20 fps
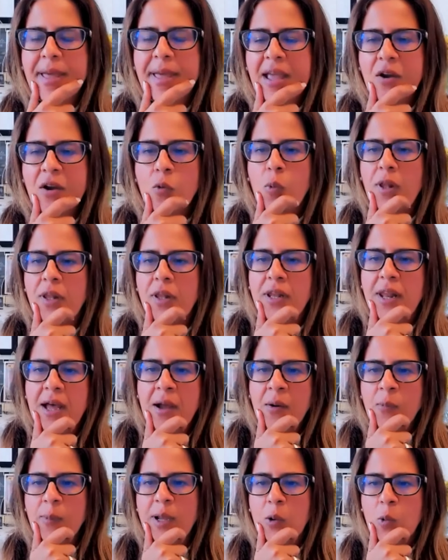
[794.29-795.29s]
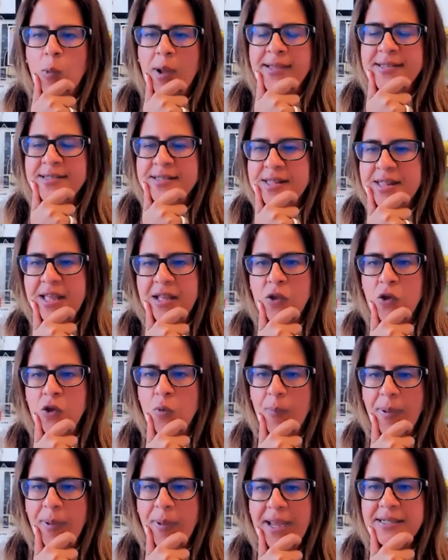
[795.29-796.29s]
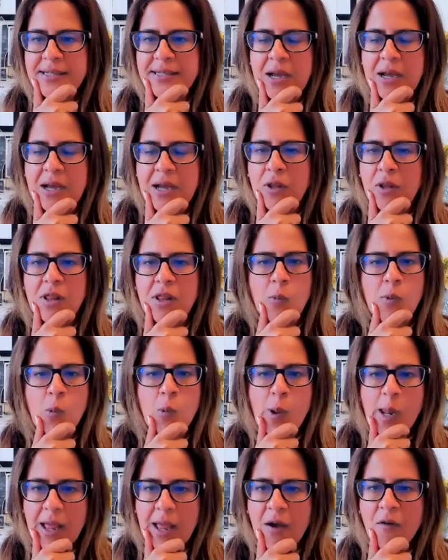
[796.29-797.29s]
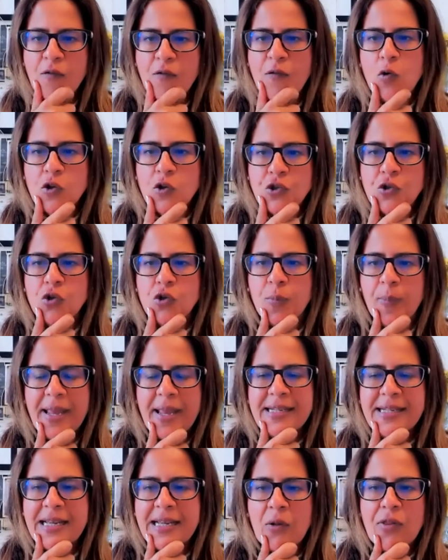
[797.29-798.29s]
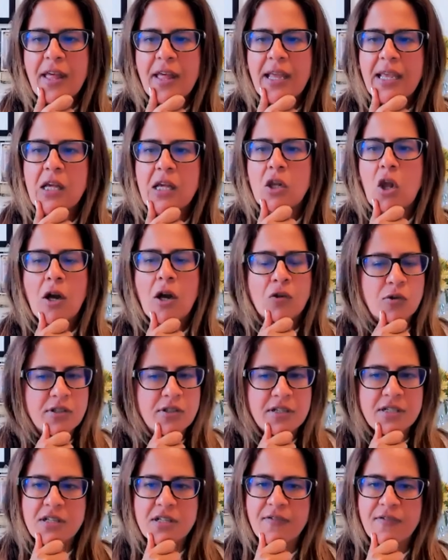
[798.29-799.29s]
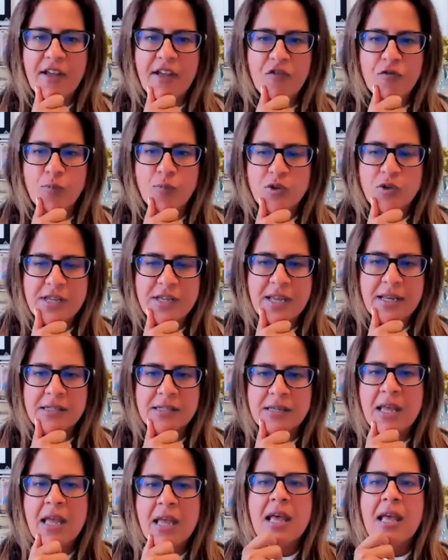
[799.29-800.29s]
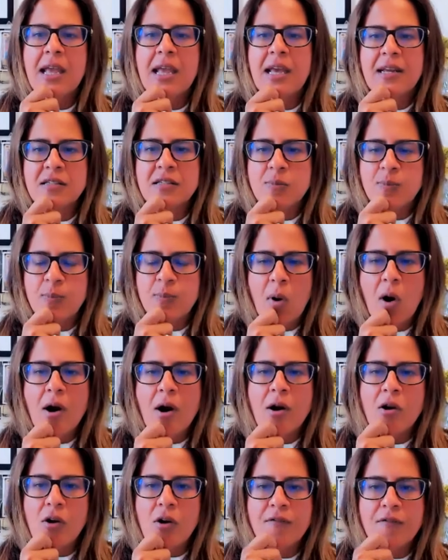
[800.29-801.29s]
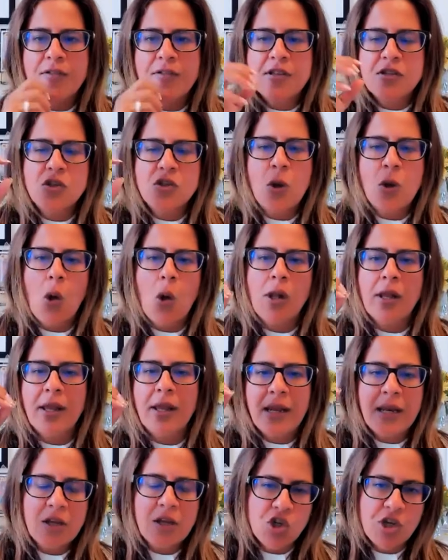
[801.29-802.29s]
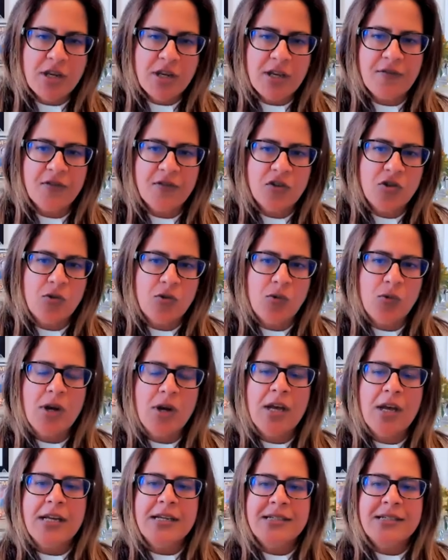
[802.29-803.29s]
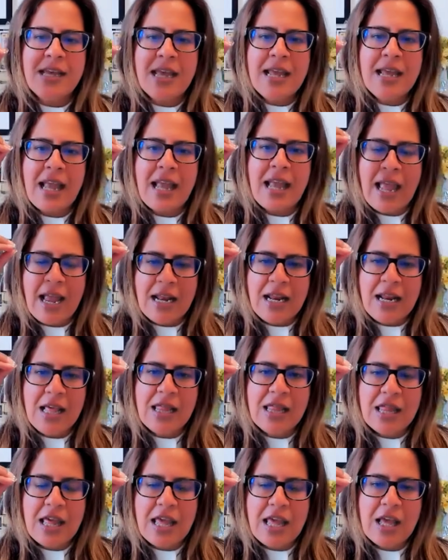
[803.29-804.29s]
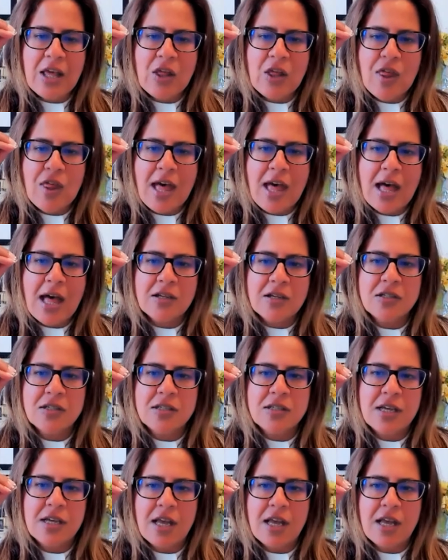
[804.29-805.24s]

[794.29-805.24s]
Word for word: The bank will not request that you pay down, will not force you to pay down the HELOC to 65%. It is part of this whole initiative to take anything that